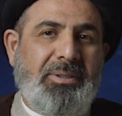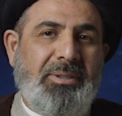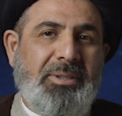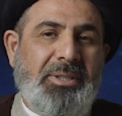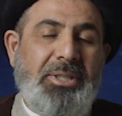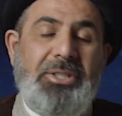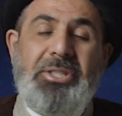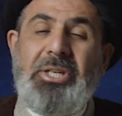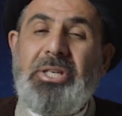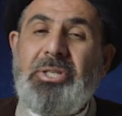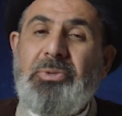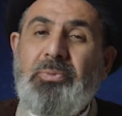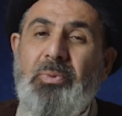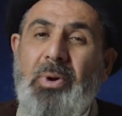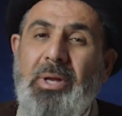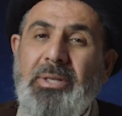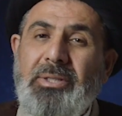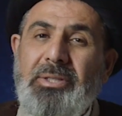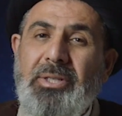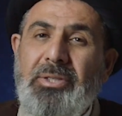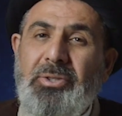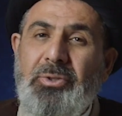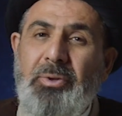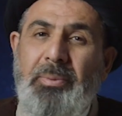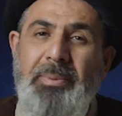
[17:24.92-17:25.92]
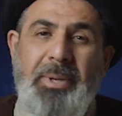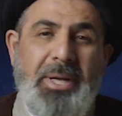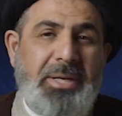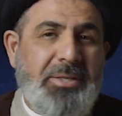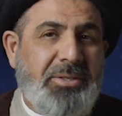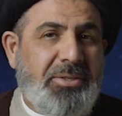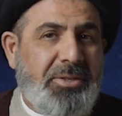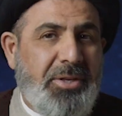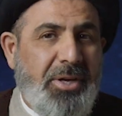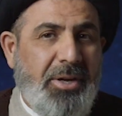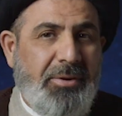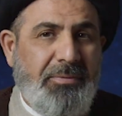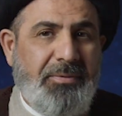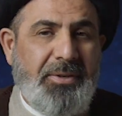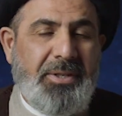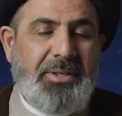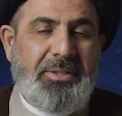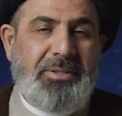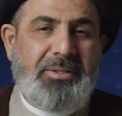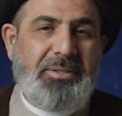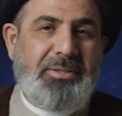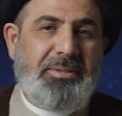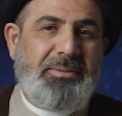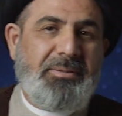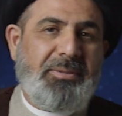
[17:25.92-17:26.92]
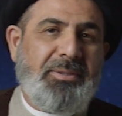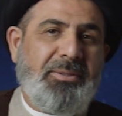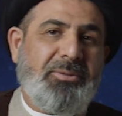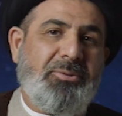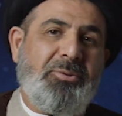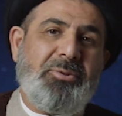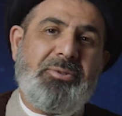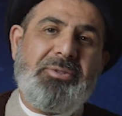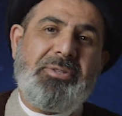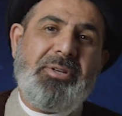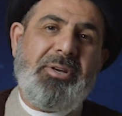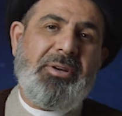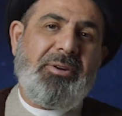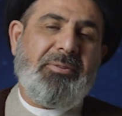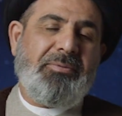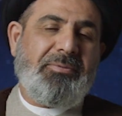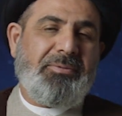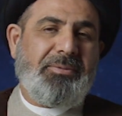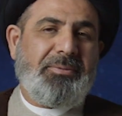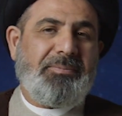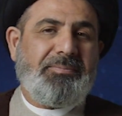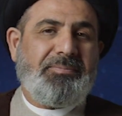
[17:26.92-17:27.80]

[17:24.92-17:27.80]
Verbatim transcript: He just wanted to be a servant, to serve.